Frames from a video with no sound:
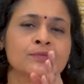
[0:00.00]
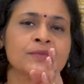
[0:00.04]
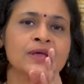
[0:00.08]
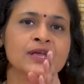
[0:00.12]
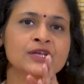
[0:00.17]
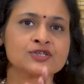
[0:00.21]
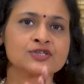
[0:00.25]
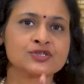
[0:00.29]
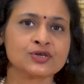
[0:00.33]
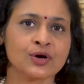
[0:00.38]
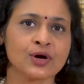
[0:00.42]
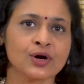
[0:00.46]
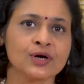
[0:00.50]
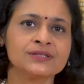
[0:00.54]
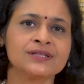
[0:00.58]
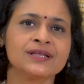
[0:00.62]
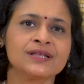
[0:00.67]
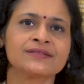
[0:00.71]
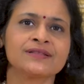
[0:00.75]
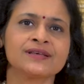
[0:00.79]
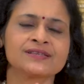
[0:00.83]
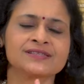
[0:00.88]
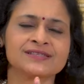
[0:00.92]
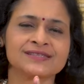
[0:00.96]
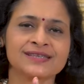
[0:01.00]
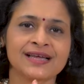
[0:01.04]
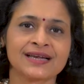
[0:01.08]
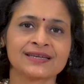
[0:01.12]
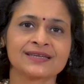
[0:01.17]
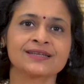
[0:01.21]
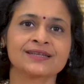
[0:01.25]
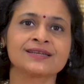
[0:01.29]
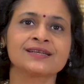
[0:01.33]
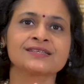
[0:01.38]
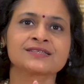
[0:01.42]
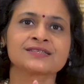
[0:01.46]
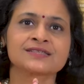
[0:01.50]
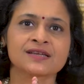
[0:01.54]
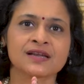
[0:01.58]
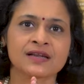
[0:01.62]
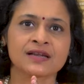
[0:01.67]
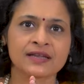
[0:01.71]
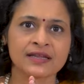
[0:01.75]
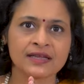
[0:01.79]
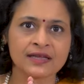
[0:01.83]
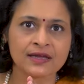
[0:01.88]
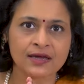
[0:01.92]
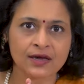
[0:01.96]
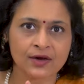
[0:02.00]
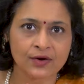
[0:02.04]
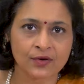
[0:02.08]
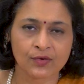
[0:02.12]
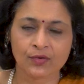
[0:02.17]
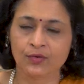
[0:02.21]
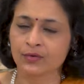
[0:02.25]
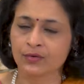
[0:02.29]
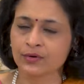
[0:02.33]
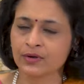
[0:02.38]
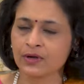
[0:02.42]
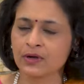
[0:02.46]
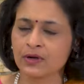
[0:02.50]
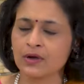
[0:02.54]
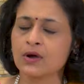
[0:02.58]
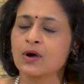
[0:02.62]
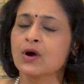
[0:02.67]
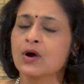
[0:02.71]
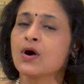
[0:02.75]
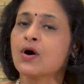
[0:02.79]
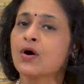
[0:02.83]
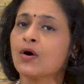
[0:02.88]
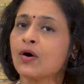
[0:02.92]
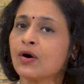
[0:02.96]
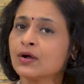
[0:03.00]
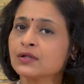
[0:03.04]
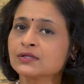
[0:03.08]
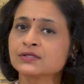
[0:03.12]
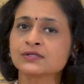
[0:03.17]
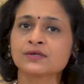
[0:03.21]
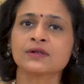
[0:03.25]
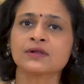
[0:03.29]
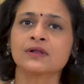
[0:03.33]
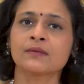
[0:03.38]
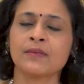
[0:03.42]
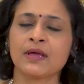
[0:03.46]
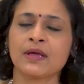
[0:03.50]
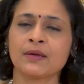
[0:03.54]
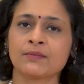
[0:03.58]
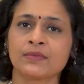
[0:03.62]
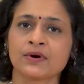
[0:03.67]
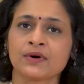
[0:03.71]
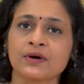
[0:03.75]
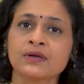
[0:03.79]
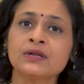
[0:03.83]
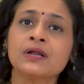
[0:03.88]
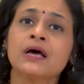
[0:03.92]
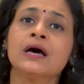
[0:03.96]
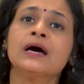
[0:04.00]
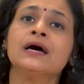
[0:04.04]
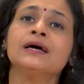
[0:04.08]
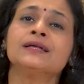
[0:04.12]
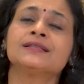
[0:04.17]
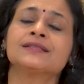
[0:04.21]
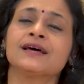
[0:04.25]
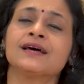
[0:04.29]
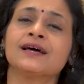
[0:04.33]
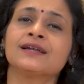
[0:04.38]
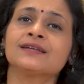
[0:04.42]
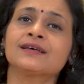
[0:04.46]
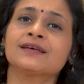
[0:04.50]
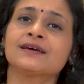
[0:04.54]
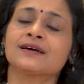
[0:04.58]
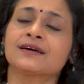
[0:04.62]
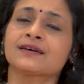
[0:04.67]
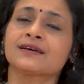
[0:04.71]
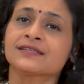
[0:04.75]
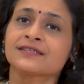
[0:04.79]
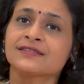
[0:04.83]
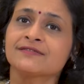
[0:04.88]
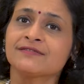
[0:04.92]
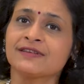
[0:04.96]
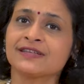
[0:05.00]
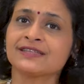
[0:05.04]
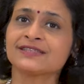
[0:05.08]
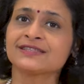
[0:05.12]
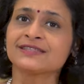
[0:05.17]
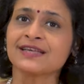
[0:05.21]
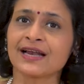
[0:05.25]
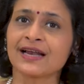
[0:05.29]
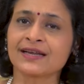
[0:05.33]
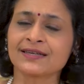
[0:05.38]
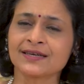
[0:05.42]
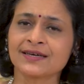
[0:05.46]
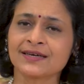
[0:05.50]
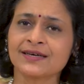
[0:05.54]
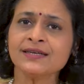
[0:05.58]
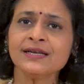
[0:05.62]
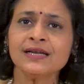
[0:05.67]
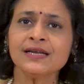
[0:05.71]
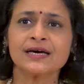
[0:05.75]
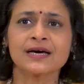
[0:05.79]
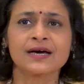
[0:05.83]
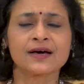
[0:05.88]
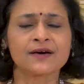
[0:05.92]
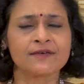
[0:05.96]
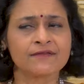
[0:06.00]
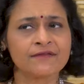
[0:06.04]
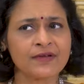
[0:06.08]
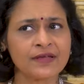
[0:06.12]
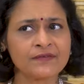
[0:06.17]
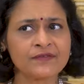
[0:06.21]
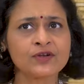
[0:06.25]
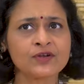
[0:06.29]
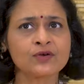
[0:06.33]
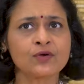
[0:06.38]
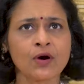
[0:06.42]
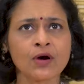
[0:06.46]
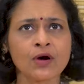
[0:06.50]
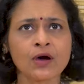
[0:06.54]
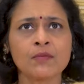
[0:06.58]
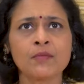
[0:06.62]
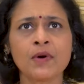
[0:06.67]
make sure that the saturn is running good also remember that when saturn when we talk